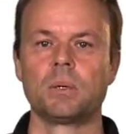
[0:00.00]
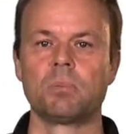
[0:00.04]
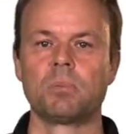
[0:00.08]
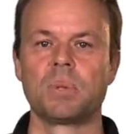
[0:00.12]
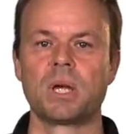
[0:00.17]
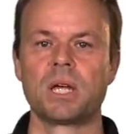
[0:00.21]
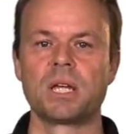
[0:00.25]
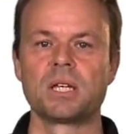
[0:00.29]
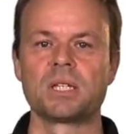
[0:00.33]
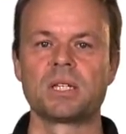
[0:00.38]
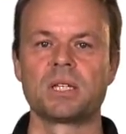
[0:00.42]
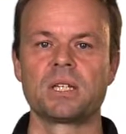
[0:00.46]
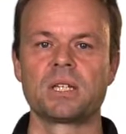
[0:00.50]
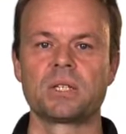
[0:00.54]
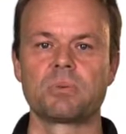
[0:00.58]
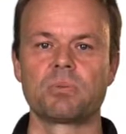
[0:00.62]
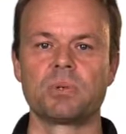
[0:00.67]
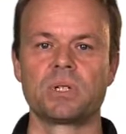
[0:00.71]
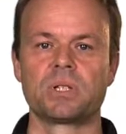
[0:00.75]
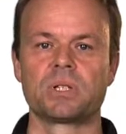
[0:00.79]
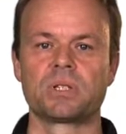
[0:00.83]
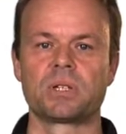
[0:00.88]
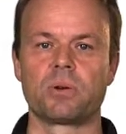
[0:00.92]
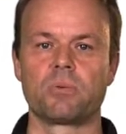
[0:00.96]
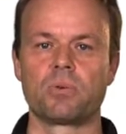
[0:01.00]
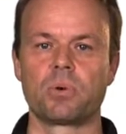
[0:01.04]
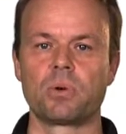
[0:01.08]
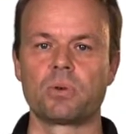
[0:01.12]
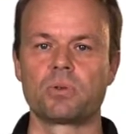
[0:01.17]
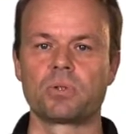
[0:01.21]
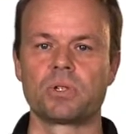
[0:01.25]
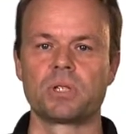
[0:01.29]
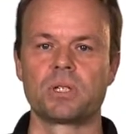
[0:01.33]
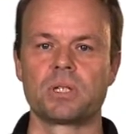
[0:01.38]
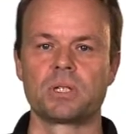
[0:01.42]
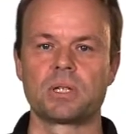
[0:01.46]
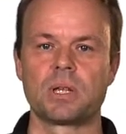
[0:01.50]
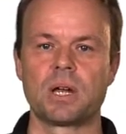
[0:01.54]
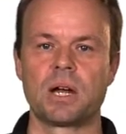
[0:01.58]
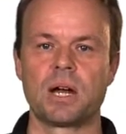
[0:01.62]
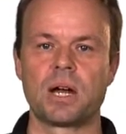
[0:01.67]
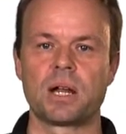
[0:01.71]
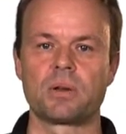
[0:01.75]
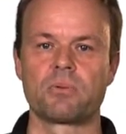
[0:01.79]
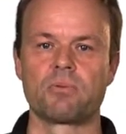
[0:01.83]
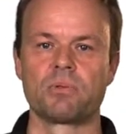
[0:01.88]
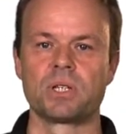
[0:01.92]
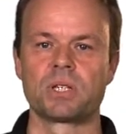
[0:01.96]
Patients with cirrhosis
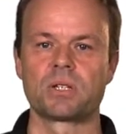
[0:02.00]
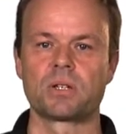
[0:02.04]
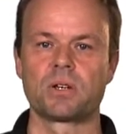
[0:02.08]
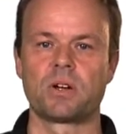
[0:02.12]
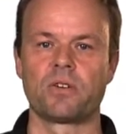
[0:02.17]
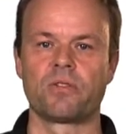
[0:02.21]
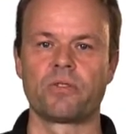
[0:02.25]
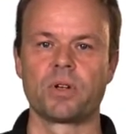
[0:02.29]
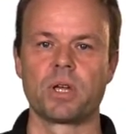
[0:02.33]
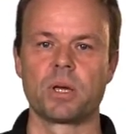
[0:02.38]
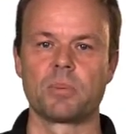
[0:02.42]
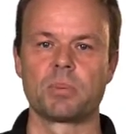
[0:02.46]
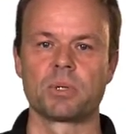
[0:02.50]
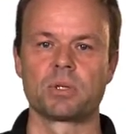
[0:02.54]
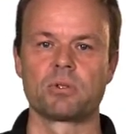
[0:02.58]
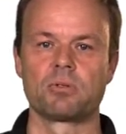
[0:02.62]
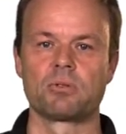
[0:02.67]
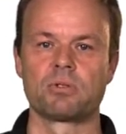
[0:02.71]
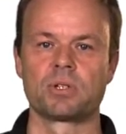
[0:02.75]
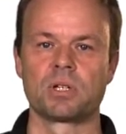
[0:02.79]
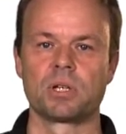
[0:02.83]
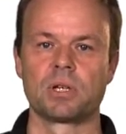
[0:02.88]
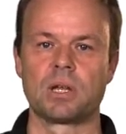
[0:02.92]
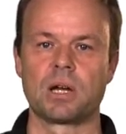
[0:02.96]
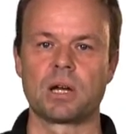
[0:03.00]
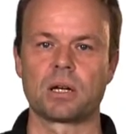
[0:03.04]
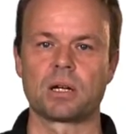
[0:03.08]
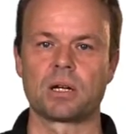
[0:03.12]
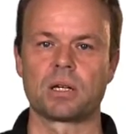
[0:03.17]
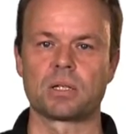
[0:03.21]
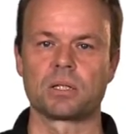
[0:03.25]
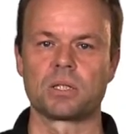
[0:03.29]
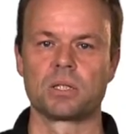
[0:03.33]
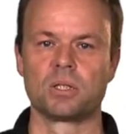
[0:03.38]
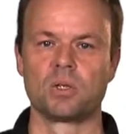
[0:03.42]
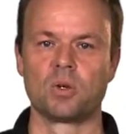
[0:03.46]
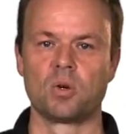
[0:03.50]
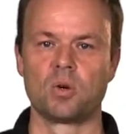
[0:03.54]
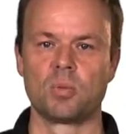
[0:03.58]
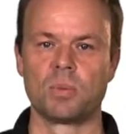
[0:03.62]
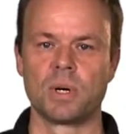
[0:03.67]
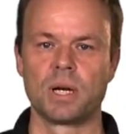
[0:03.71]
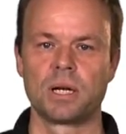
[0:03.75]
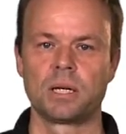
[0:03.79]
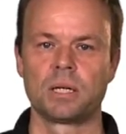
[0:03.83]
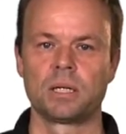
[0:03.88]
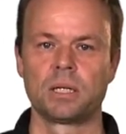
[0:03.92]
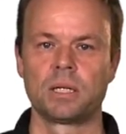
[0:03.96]
are at risk of hepatocellular
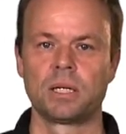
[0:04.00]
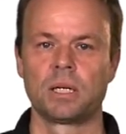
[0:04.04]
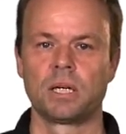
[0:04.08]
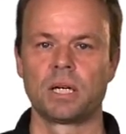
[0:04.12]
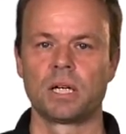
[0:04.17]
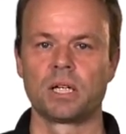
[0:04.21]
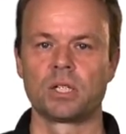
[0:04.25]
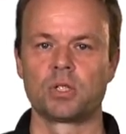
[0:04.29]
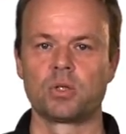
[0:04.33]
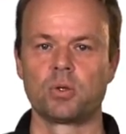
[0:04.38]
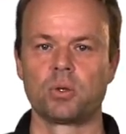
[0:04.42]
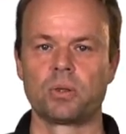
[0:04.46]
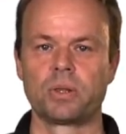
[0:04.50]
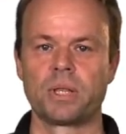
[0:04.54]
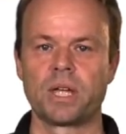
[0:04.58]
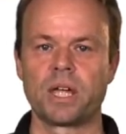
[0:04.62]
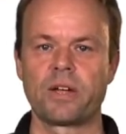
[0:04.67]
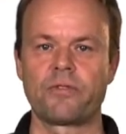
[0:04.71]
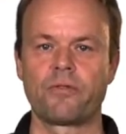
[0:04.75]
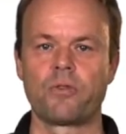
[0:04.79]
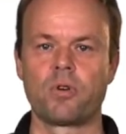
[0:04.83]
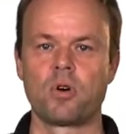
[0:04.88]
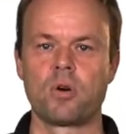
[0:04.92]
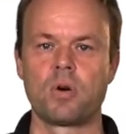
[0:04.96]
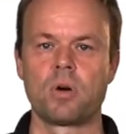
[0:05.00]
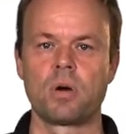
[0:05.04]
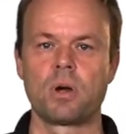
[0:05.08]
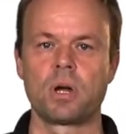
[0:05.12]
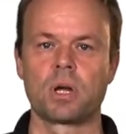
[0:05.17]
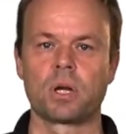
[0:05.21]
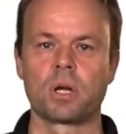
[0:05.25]
carcinoma and should therefore,